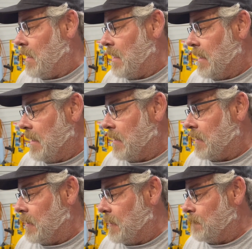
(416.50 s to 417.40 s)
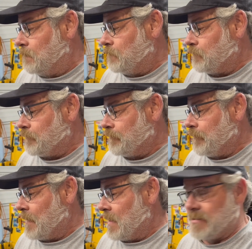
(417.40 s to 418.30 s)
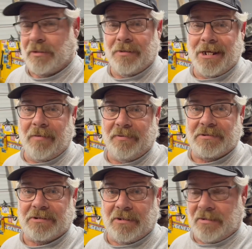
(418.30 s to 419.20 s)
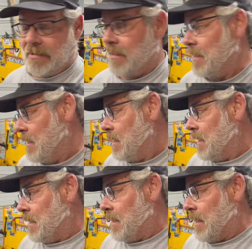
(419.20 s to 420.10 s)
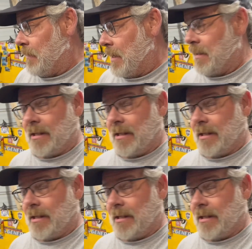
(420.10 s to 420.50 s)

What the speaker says: and see what happens. But other than